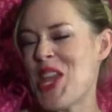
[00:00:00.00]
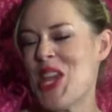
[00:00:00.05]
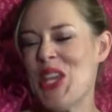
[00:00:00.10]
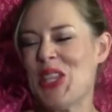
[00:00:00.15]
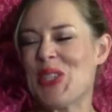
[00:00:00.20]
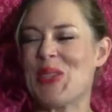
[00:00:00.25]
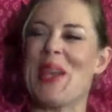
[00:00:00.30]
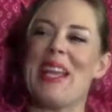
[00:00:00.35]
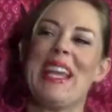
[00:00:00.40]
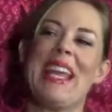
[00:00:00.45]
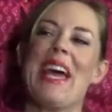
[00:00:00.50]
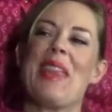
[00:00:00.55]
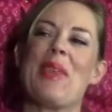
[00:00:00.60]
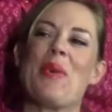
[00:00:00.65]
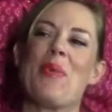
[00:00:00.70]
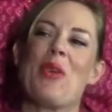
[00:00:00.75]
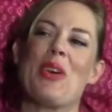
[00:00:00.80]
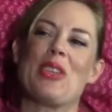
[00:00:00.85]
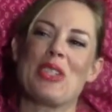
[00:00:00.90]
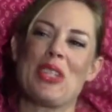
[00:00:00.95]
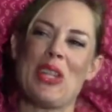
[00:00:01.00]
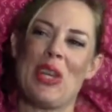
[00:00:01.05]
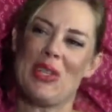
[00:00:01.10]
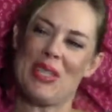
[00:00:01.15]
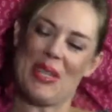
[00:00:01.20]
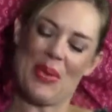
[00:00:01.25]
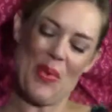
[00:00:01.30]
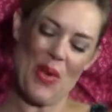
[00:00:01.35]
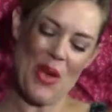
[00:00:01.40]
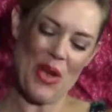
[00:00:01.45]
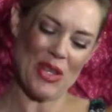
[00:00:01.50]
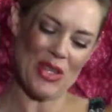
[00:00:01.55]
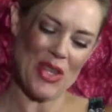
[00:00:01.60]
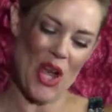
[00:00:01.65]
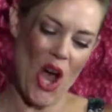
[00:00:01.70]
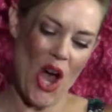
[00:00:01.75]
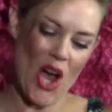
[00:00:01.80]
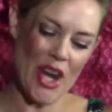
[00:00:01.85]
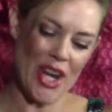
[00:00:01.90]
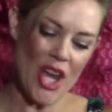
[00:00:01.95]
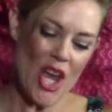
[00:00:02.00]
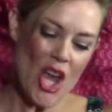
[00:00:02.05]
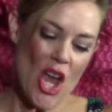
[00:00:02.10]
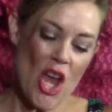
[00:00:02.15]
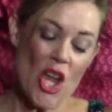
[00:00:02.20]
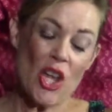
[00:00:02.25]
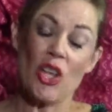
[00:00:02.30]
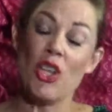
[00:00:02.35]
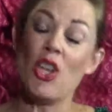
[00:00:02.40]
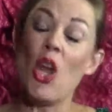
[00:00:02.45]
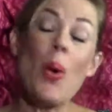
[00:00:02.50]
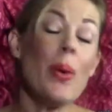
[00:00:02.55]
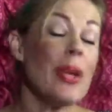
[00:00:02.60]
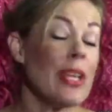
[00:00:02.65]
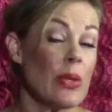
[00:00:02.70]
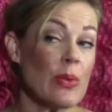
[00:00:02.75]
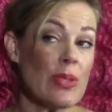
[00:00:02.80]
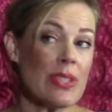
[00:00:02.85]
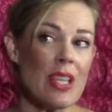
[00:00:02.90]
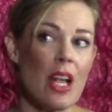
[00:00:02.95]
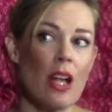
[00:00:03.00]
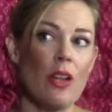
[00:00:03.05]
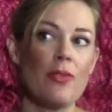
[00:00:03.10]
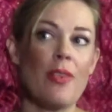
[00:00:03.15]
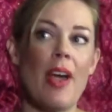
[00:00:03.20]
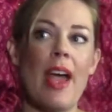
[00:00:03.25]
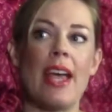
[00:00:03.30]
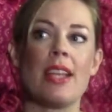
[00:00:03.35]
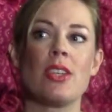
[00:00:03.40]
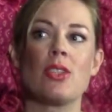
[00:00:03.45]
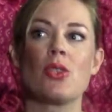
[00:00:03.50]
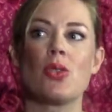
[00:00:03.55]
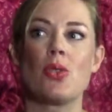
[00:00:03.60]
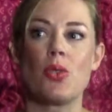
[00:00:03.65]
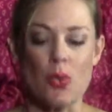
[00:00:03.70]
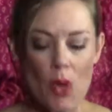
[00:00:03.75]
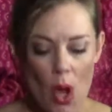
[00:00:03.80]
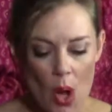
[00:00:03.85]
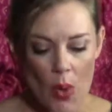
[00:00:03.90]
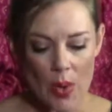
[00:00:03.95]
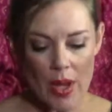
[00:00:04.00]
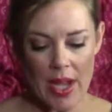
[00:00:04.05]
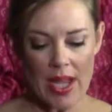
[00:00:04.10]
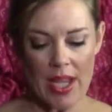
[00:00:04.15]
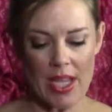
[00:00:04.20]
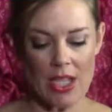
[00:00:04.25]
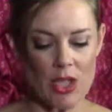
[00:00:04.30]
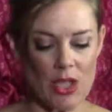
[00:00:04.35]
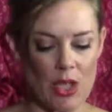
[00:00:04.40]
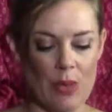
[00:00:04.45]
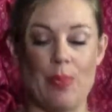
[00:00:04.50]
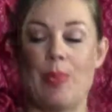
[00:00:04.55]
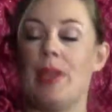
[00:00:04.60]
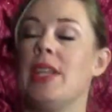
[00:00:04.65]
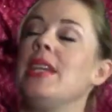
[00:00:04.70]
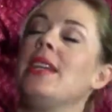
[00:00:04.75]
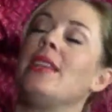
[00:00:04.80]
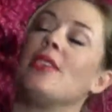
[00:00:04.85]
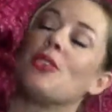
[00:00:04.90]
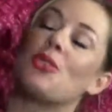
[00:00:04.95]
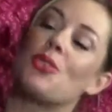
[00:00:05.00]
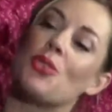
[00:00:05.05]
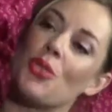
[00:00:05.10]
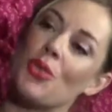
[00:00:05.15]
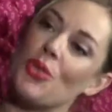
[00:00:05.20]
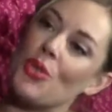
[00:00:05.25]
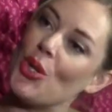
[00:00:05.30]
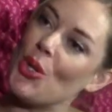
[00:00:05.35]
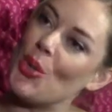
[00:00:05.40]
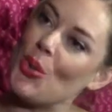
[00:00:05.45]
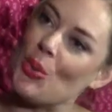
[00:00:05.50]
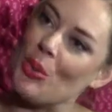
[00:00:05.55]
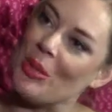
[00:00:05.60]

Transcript: So any other closing words on knowing yourself and growing to be the true you?